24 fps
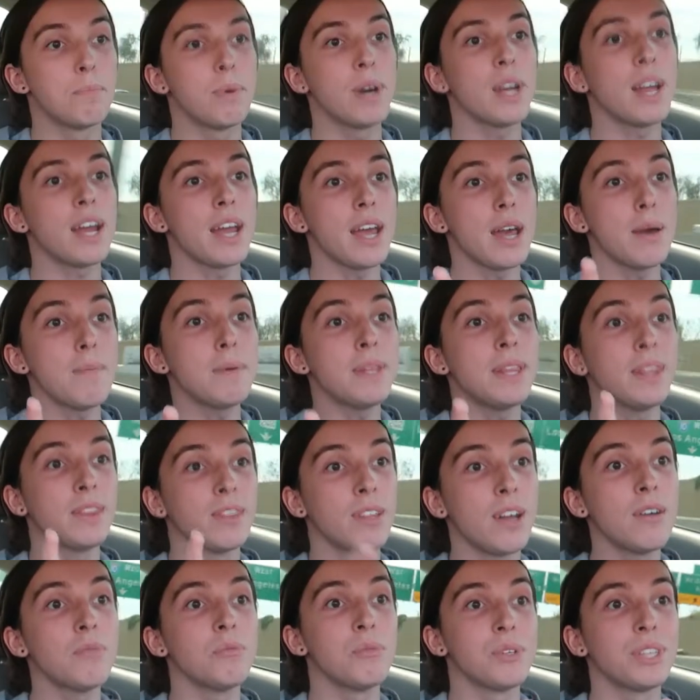But I am
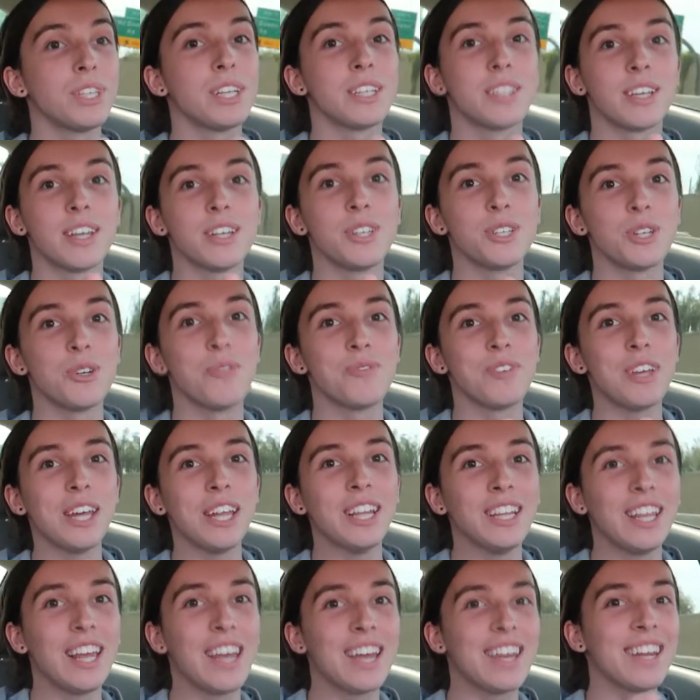in love with this
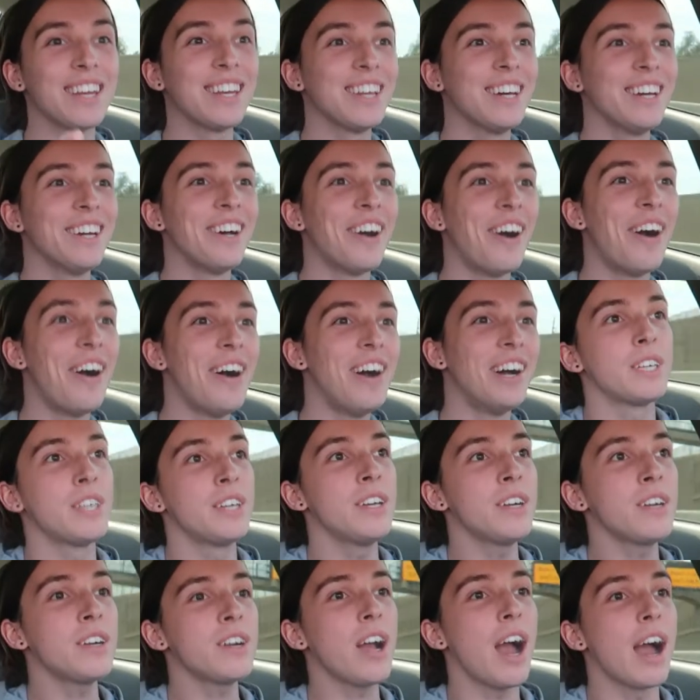HOV lane.
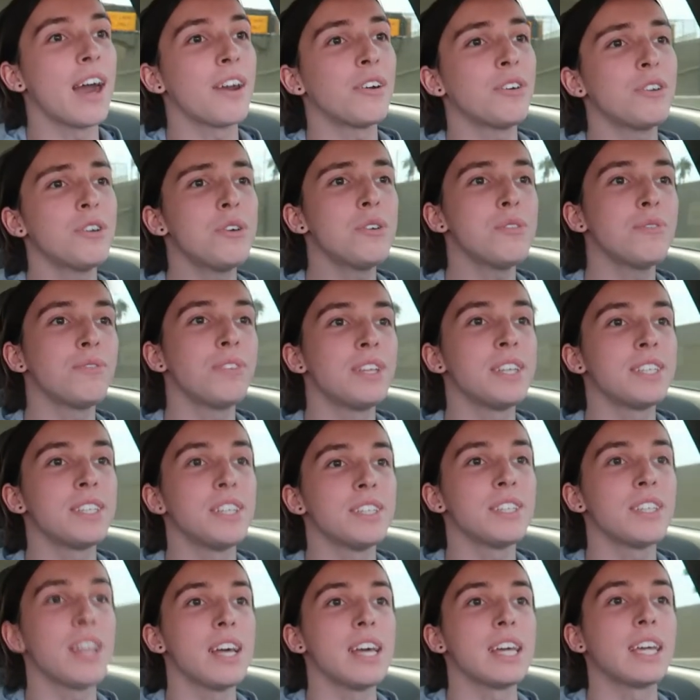Here, I don't know if this
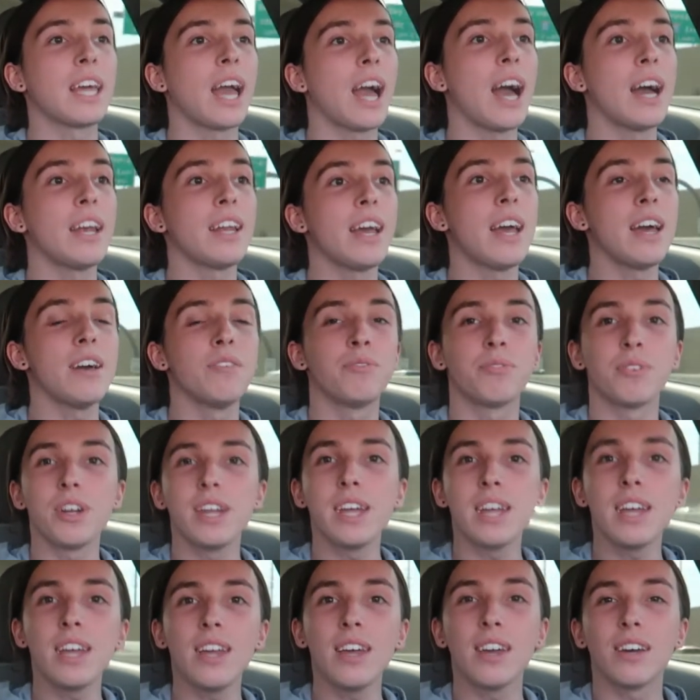is like at
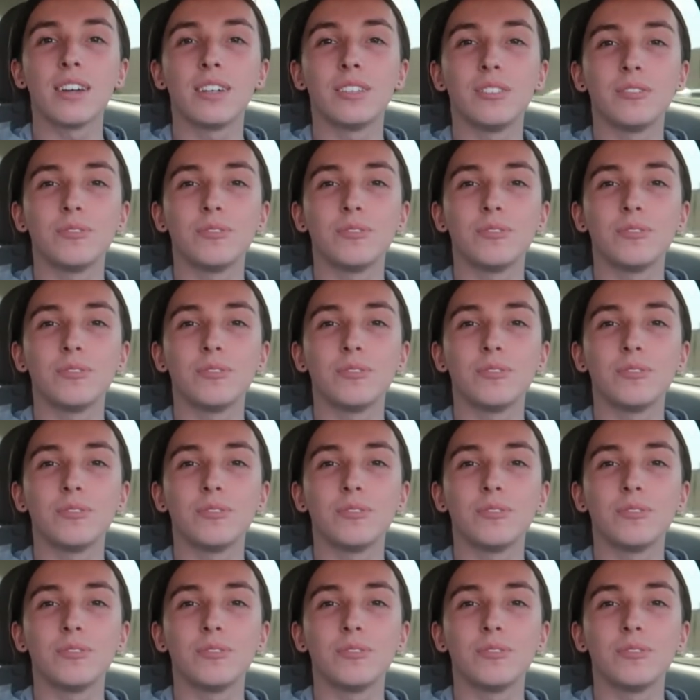every